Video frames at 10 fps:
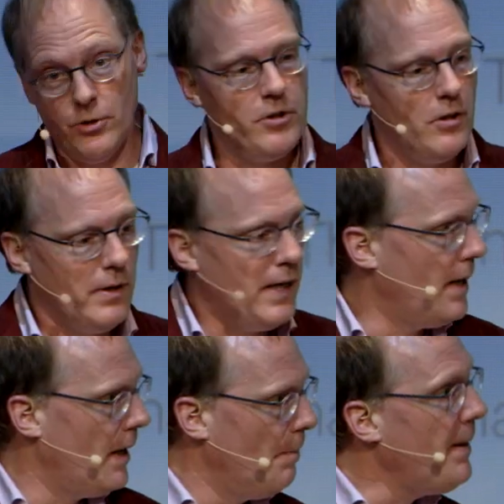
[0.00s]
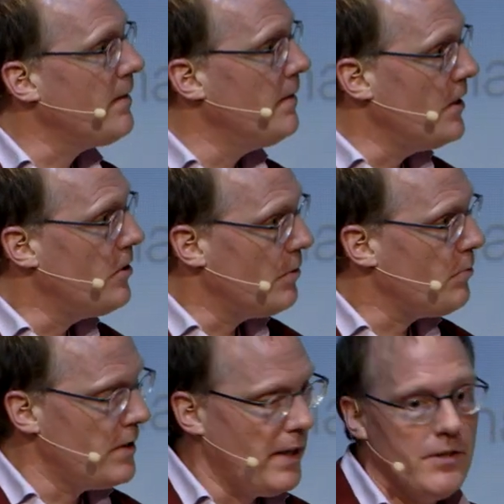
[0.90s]
also uh, uh, patent issues
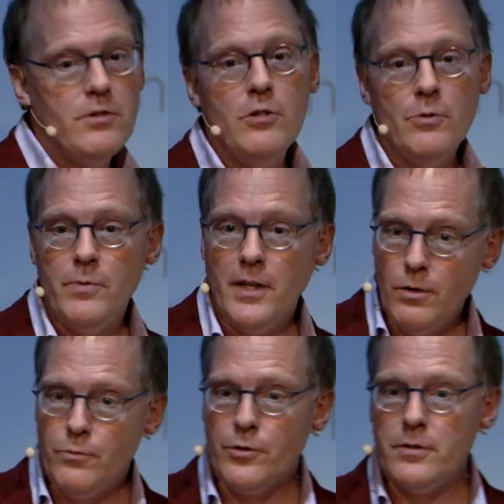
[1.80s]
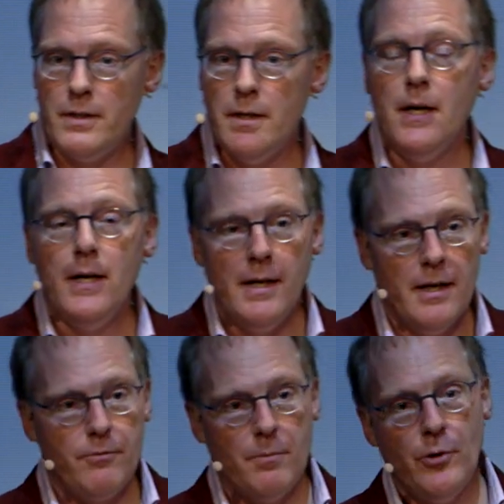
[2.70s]
which license you as well. Unfortunately,
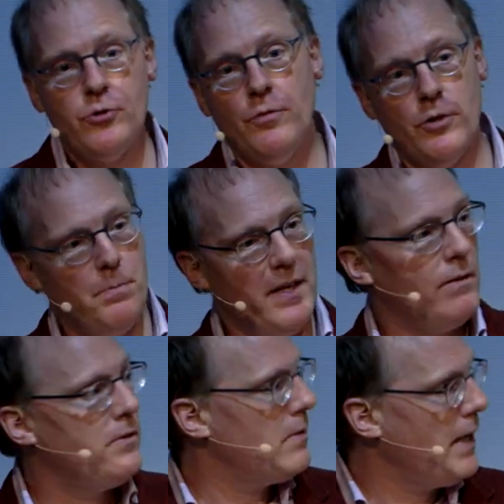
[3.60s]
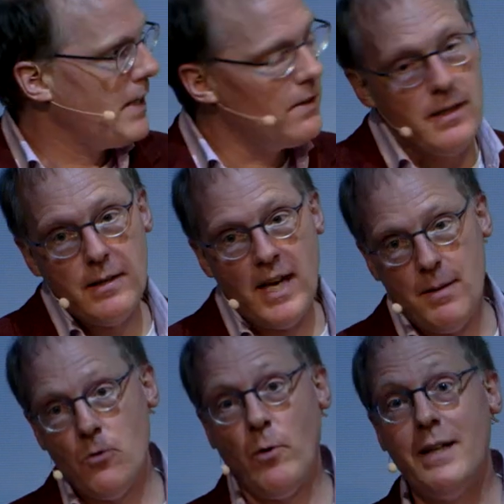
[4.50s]
uh, uh, for most of us, patents actually
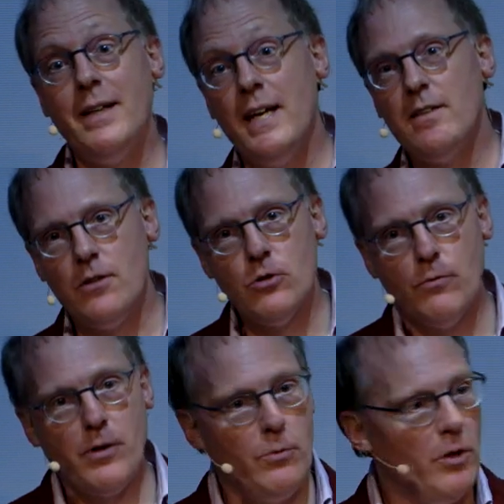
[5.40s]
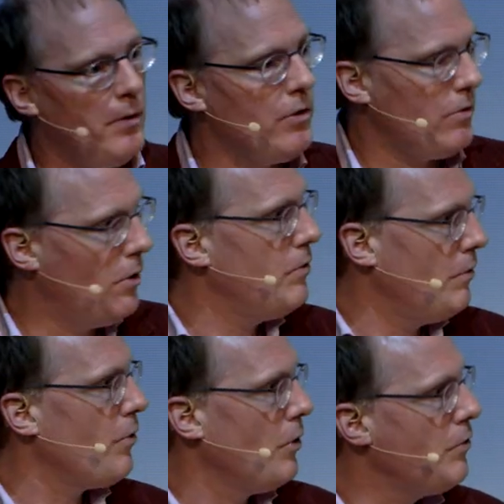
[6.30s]
came quite late in the software world because
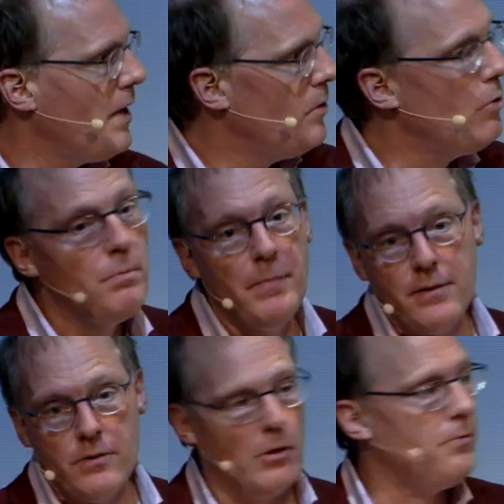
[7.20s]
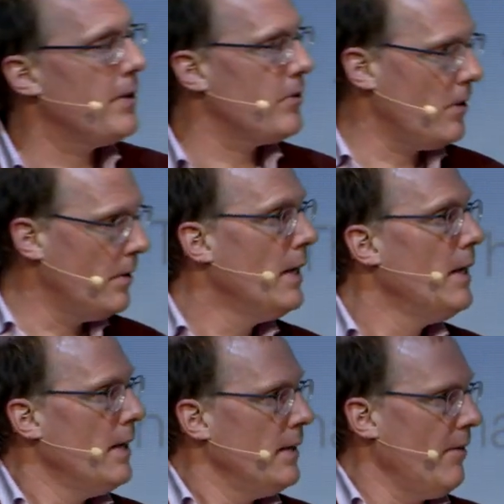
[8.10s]
for a long time you couldn't patent software. So
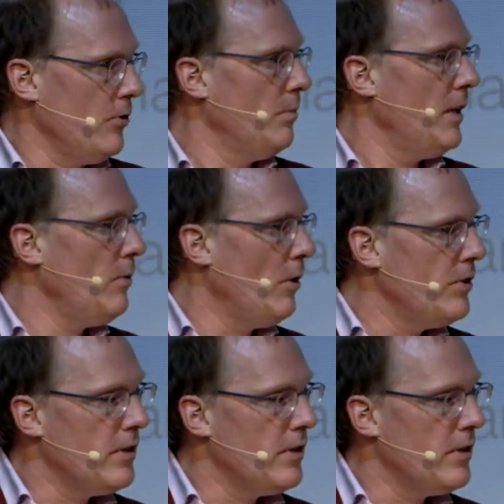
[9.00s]
that was something we only